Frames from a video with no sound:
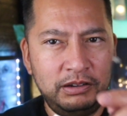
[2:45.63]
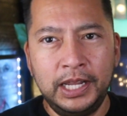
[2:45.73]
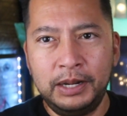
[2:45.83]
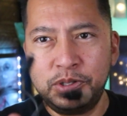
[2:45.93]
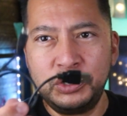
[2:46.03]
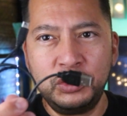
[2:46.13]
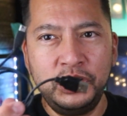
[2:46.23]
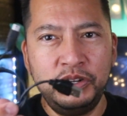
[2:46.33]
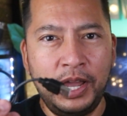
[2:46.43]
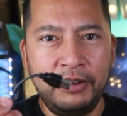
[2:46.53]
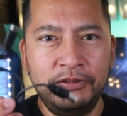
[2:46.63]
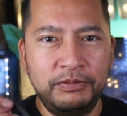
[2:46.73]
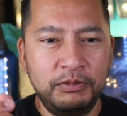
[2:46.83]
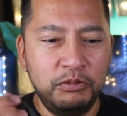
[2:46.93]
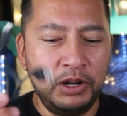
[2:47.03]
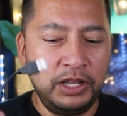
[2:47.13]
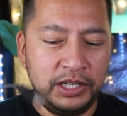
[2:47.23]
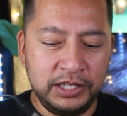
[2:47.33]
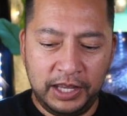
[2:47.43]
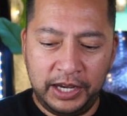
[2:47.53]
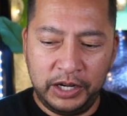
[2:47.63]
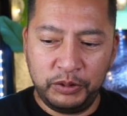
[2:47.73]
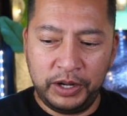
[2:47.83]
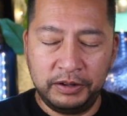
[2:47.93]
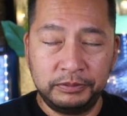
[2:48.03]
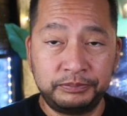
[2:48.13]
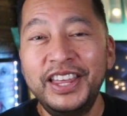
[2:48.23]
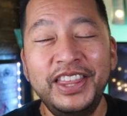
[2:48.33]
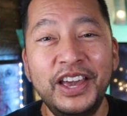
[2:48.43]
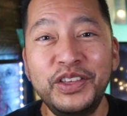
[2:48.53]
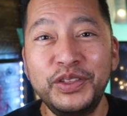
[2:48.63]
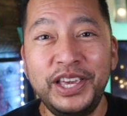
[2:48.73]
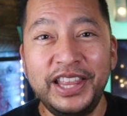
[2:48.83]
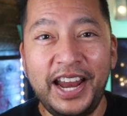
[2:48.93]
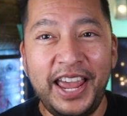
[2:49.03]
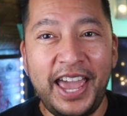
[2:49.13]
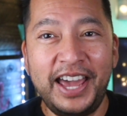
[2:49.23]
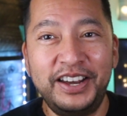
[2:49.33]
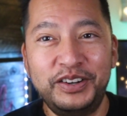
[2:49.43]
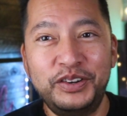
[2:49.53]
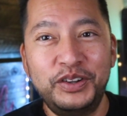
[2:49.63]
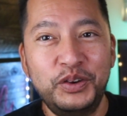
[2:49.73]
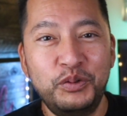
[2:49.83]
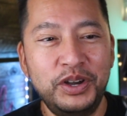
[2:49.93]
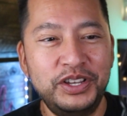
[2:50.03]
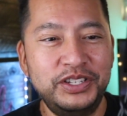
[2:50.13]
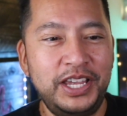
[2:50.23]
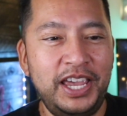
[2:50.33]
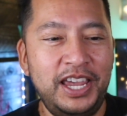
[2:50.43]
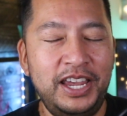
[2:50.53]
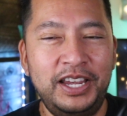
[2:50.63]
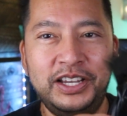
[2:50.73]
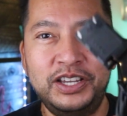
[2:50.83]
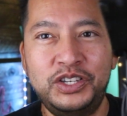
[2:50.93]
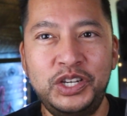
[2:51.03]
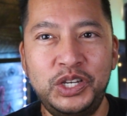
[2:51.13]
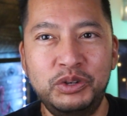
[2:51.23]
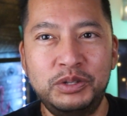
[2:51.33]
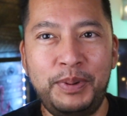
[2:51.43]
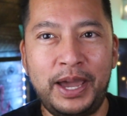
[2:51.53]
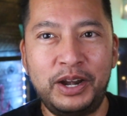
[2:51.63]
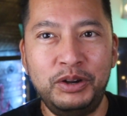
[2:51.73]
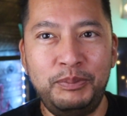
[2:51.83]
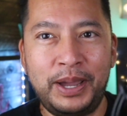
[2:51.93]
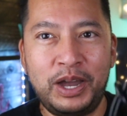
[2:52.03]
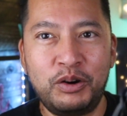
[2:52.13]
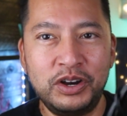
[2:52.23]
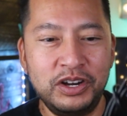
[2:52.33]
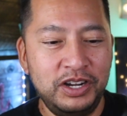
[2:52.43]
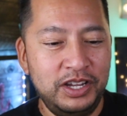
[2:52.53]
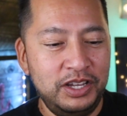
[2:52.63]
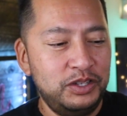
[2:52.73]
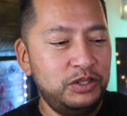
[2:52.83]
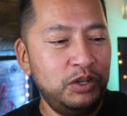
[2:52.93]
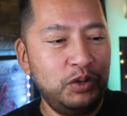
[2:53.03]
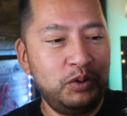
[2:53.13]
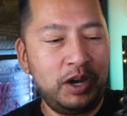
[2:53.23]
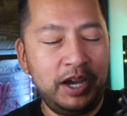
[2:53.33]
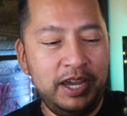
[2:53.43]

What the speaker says: And I'm sure you have one of these lying around. The other thing that I added was a continuous battery power. So